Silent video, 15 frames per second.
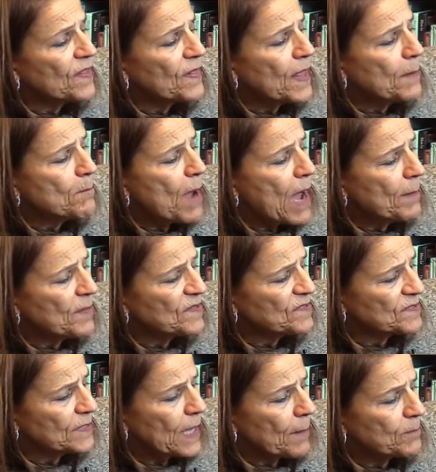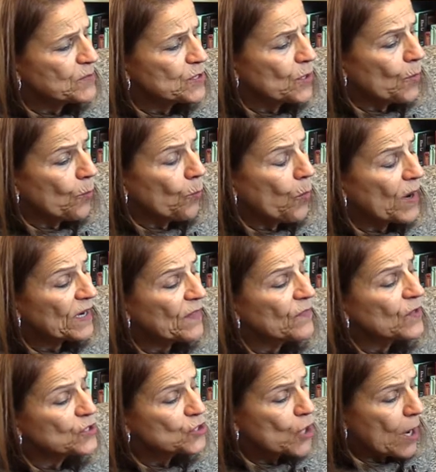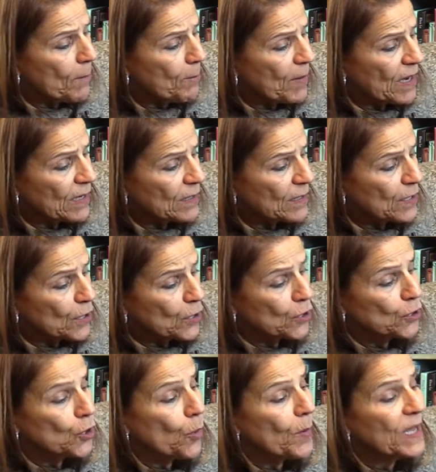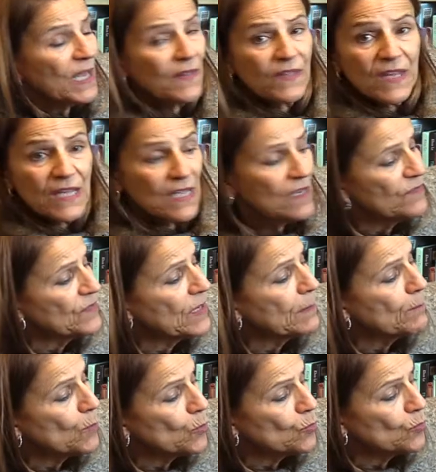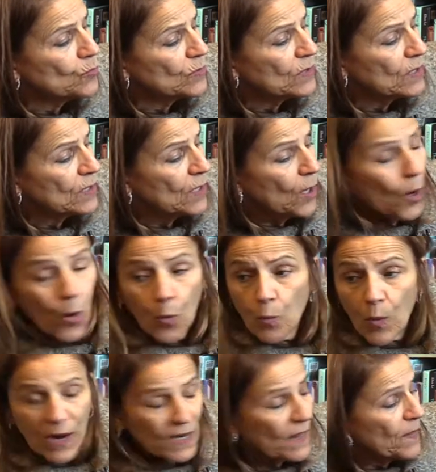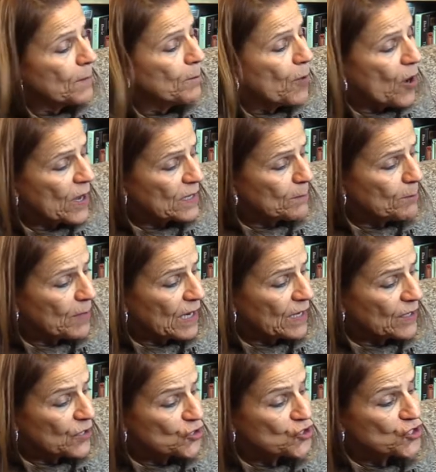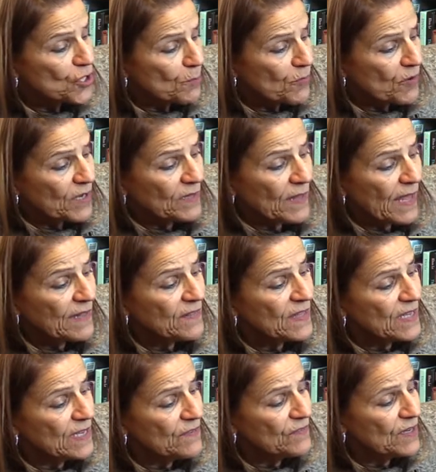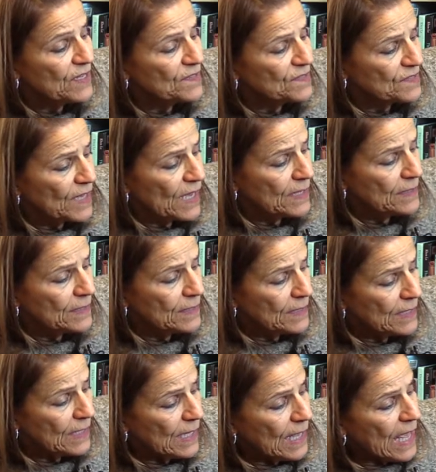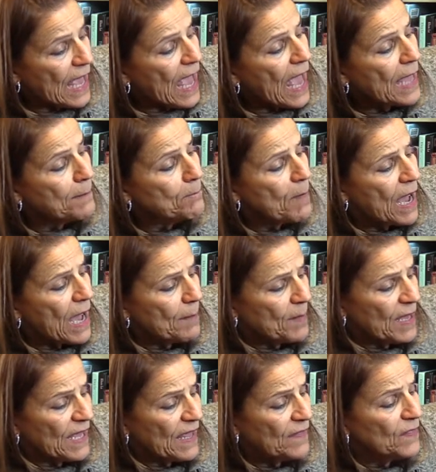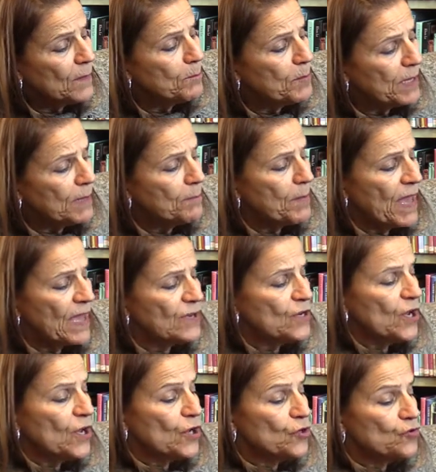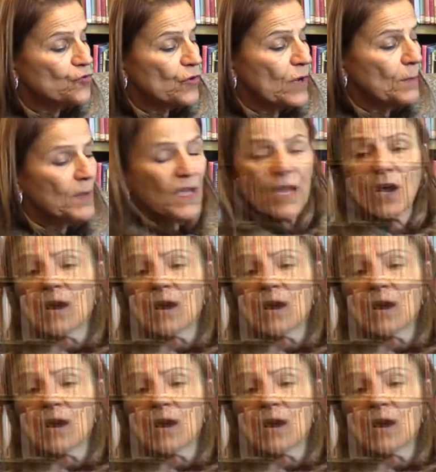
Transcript: and their mamma slept, one in the top bunk, glowing in the evening moon, one in the bottom bunk, shimmering like the evening sun, and mamma in the big bed, dreaming